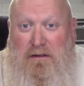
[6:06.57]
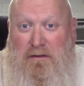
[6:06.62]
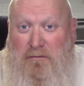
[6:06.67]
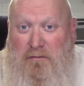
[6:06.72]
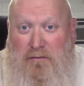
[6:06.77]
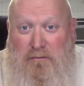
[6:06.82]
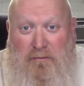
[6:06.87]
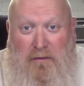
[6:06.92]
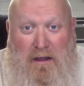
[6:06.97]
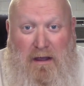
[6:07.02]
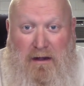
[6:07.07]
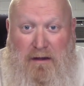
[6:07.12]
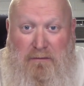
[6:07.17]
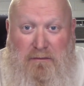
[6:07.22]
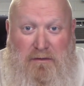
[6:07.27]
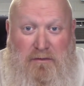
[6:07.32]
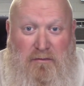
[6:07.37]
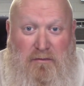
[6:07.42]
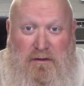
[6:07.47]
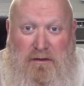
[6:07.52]
We're right in
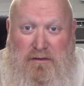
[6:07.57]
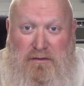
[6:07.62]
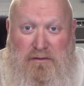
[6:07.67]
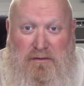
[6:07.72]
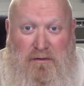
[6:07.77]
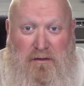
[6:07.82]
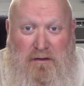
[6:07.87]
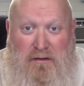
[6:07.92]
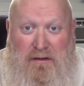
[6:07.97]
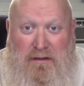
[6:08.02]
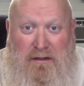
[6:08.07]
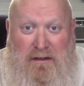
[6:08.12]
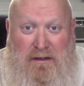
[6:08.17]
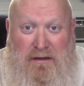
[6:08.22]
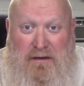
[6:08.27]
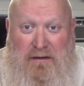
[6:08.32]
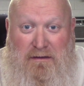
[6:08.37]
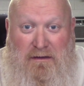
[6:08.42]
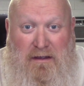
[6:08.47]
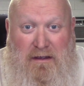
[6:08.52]
between Charlotte
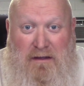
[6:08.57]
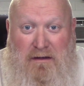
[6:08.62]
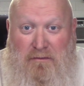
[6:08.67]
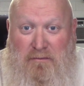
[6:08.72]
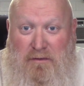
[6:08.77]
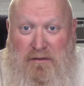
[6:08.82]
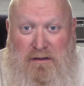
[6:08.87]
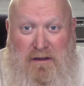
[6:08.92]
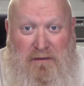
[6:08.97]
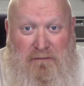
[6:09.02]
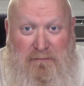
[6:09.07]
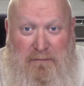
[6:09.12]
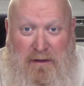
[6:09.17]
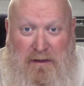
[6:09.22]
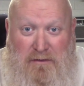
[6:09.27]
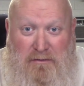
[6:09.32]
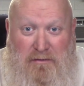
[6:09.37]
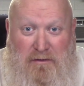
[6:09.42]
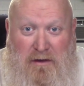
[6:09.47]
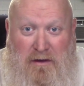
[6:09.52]
and Atlanta, which have
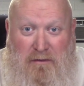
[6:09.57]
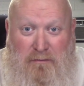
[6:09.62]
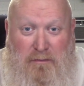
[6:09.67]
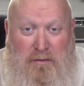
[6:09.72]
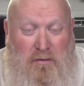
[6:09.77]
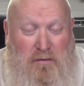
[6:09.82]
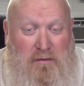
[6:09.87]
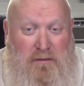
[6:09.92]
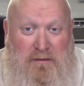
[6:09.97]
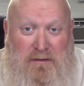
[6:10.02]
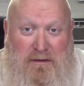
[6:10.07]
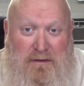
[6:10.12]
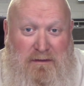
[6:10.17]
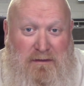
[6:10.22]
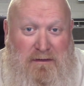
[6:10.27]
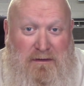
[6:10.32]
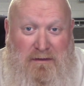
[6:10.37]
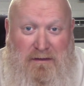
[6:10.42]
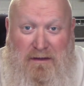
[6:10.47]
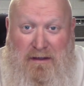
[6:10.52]
major airports, and
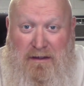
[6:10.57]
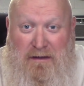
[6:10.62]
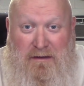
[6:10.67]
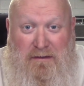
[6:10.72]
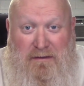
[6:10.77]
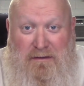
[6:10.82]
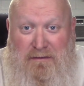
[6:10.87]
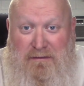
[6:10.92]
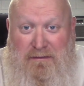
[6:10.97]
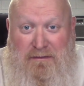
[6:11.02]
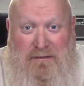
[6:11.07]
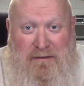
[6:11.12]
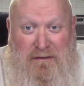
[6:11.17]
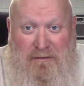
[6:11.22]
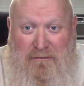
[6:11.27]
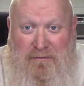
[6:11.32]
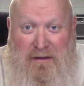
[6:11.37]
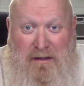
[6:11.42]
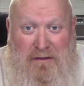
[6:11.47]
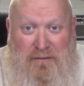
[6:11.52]
then Atlanta is an
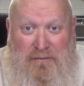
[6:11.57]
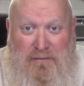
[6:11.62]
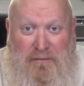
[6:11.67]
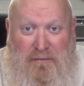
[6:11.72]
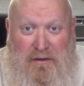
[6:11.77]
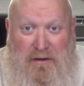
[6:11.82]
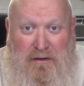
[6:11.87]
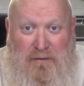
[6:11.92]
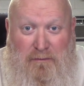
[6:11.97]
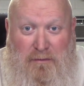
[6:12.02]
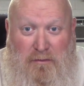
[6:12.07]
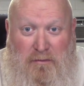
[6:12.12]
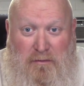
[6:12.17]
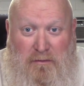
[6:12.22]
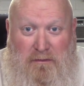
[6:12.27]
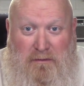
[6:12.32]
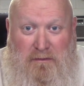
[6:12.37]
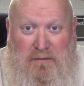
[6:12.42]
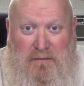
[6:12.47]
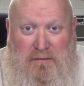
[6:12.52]
international
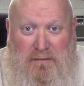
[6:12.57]
airport.